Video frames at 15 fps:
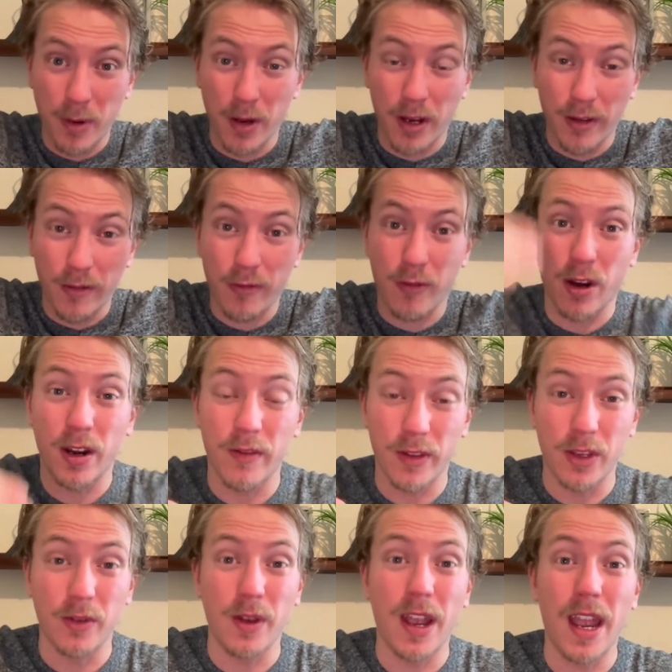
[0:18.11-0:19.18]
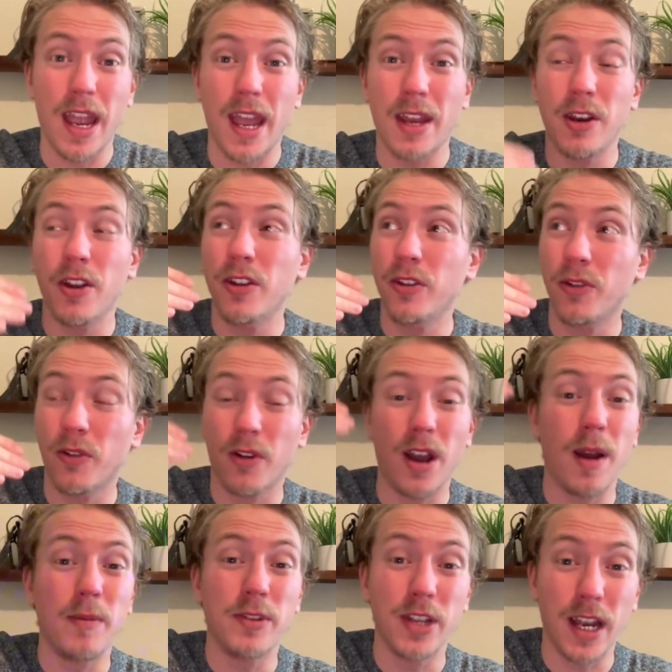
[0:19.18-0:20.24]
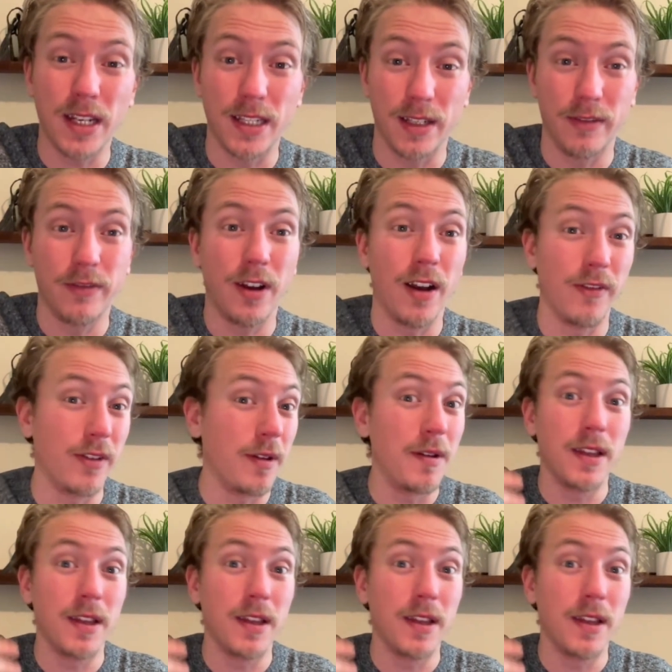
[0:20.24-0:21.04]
put in front of you and your objective of